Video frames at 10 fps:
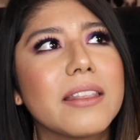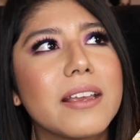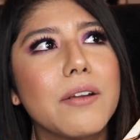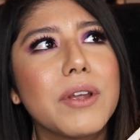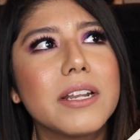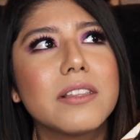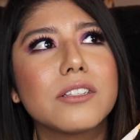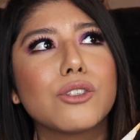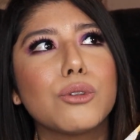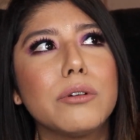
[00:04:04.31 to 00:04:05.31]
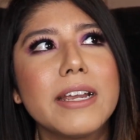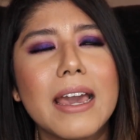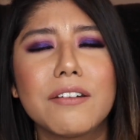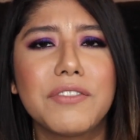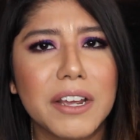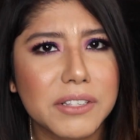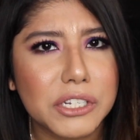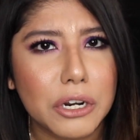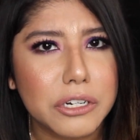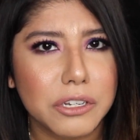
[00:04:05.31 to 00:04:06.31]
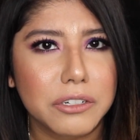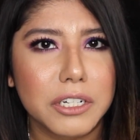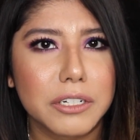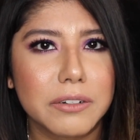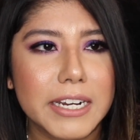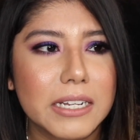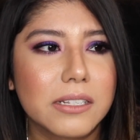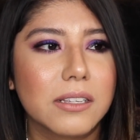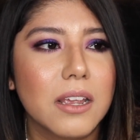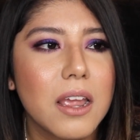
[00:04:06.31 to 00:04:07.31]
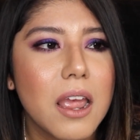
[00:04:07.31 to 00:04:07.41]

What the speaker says: I think I rated this 3 out of 5 stars on Goodreads,